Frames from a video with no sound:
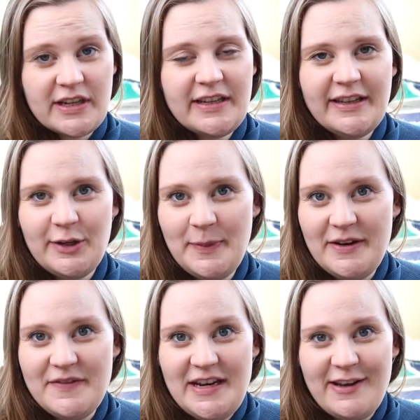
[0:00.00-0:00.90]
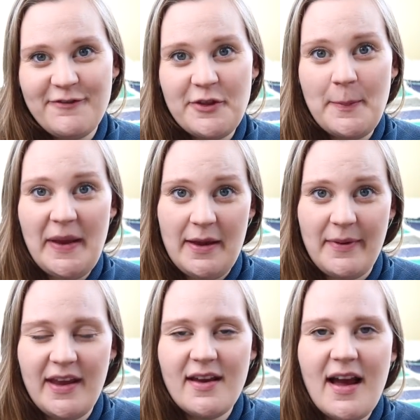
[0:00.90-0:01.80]
done a little bit of knitting for the
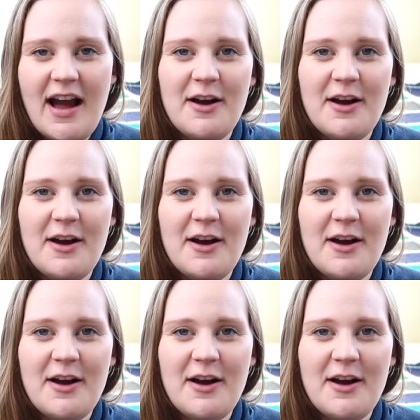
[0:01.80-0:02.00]
baby.